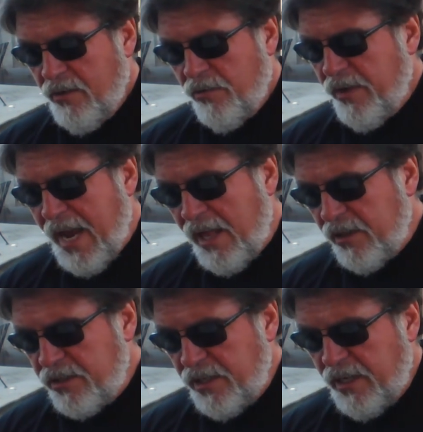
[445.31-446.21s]

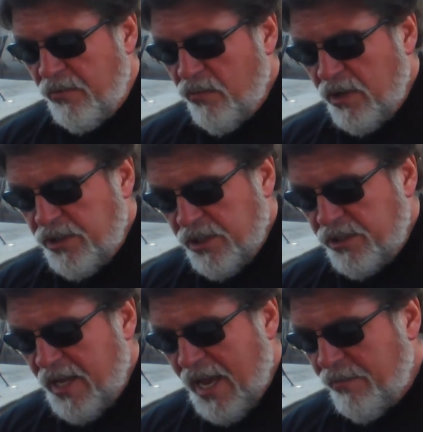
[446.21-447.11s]
reality and what
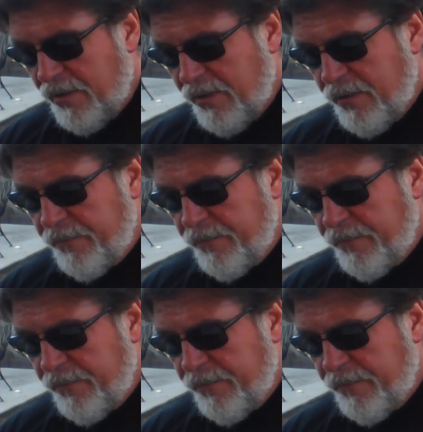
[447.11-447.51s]
just happened.